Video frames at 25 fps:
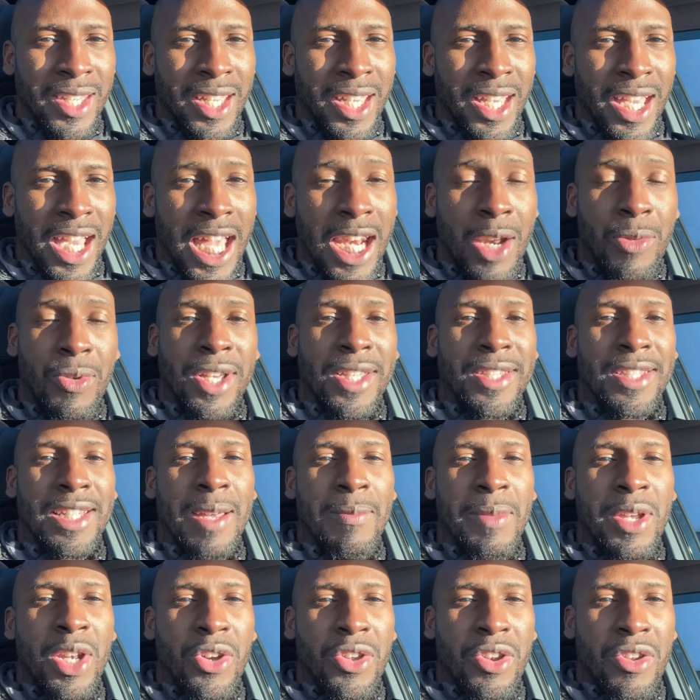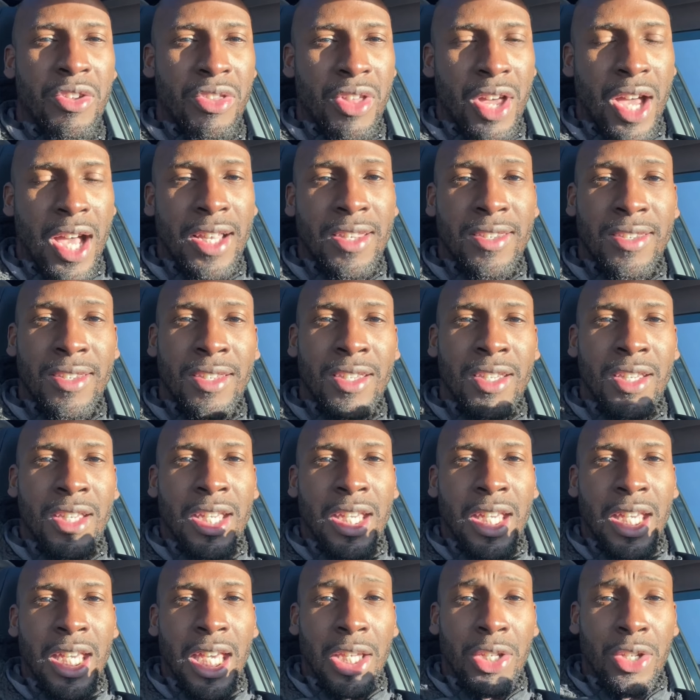Anyways, let me know your thoughts
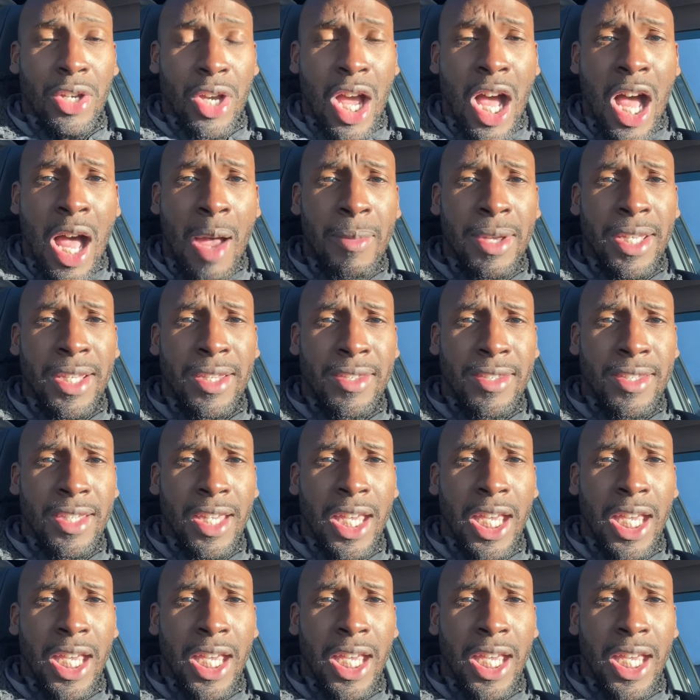in the comments.